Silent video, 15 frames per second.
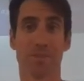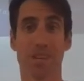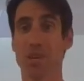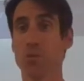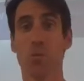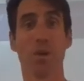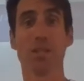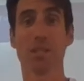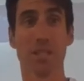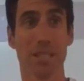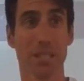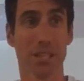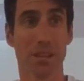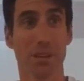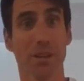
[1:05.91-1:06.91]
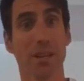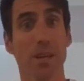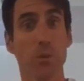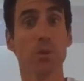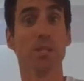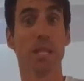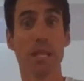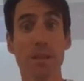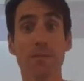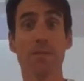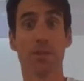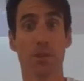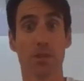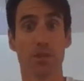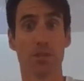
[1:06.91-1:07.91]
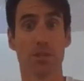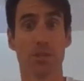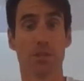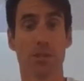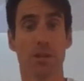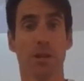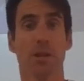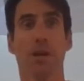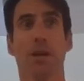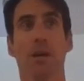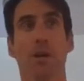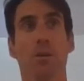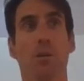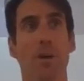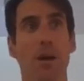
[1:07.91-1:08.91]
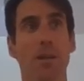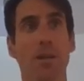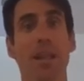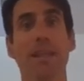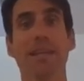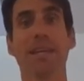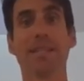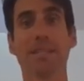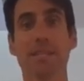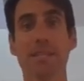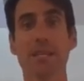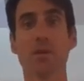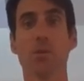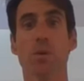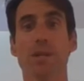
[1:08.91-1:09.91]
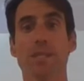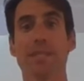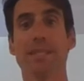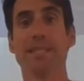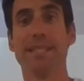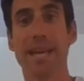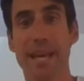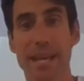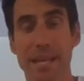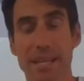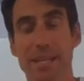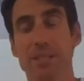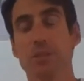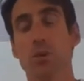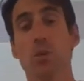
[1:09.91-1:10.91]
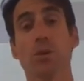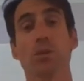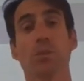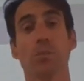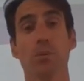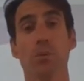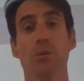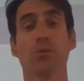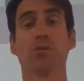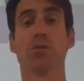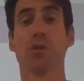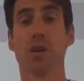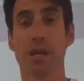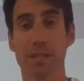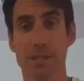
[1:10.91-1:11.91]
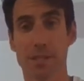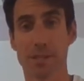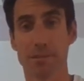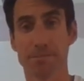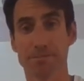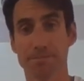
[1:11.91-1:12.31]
It wasn't linear, it was inverse. Well, let's see what today is going to produce for us.